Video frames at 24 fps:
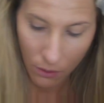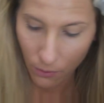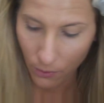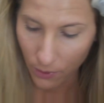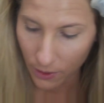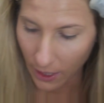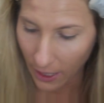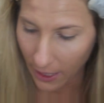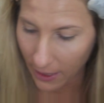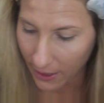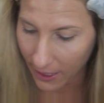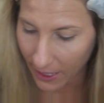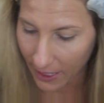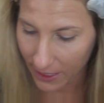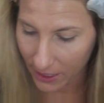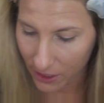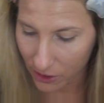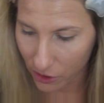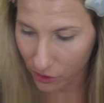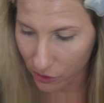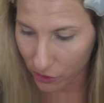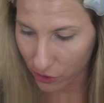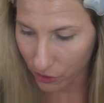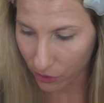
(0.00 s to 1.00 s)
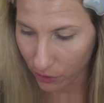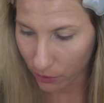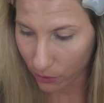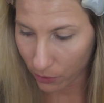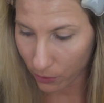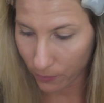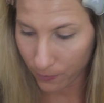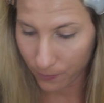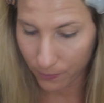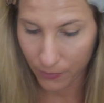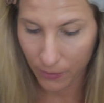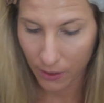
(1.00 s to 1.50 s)
what I like to
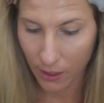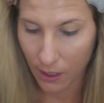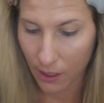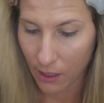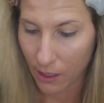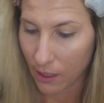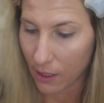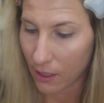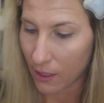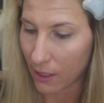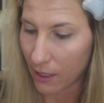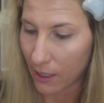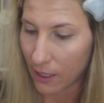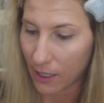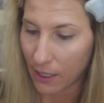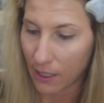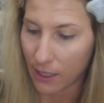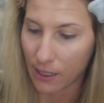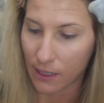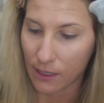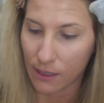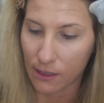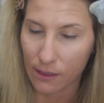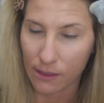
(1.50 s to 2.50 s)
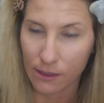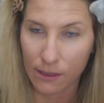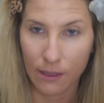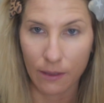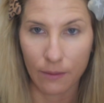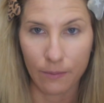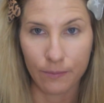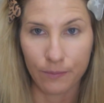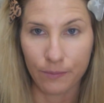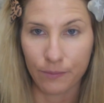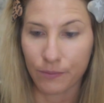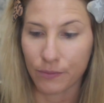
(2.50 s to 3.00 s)
do is,
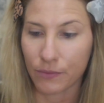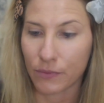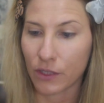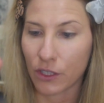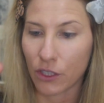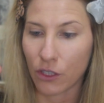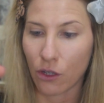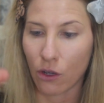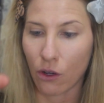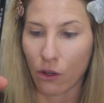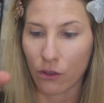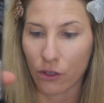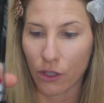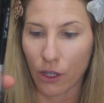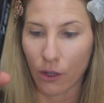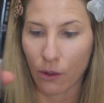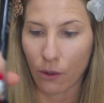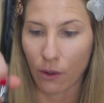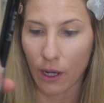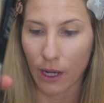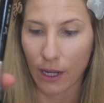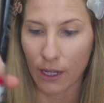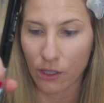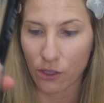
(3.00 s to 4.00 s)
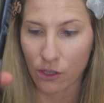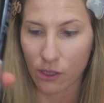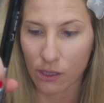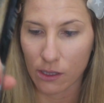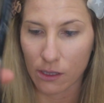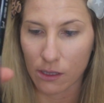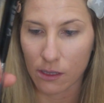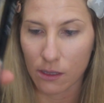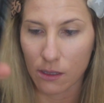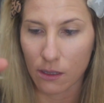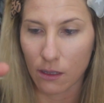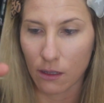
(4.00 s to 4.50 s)
you all know, I
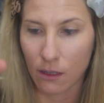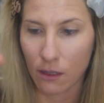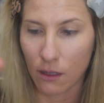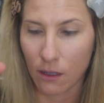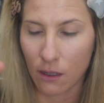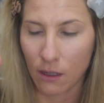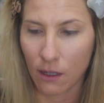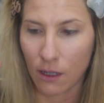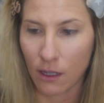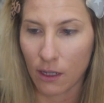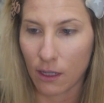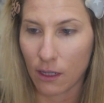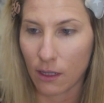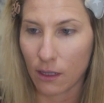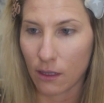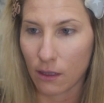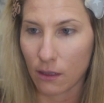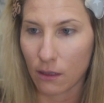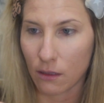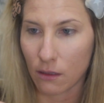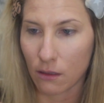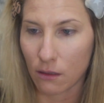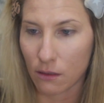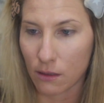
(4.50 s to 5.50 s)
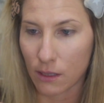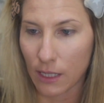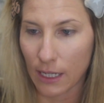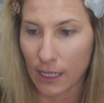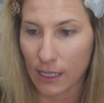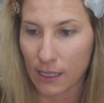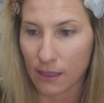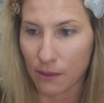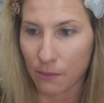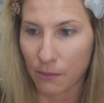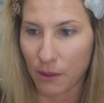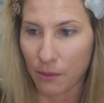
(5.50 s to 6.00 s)
just
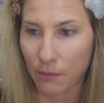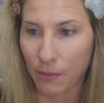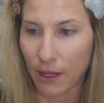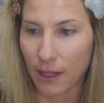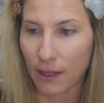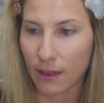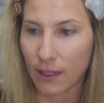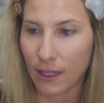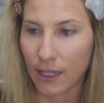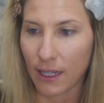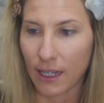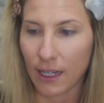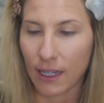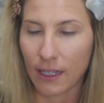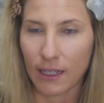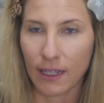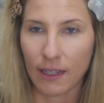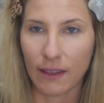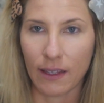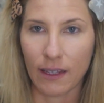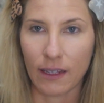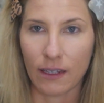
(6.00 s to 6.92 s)
take some in my lid and